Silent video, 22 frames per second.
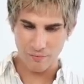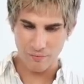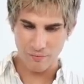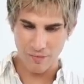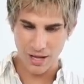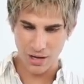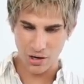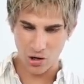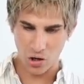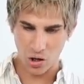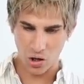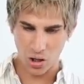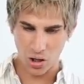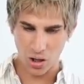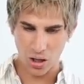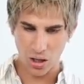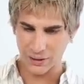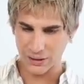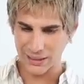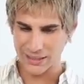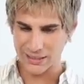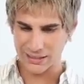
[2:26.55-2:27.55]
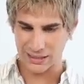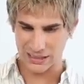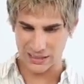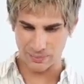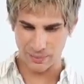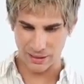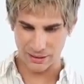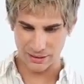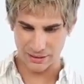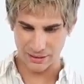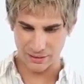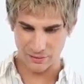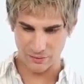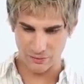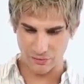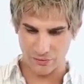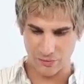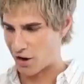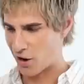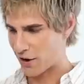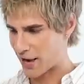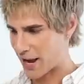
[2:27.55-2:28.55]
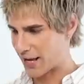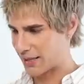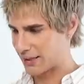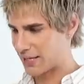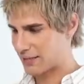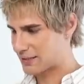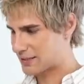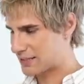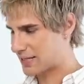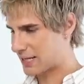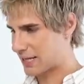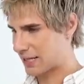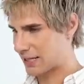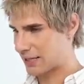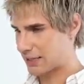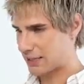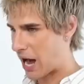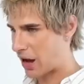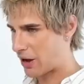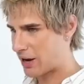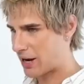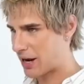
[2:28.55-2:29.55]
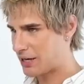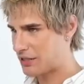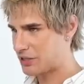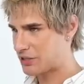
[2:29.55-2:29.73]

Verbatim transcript: middle, least expensive. Okay, let's see. How did I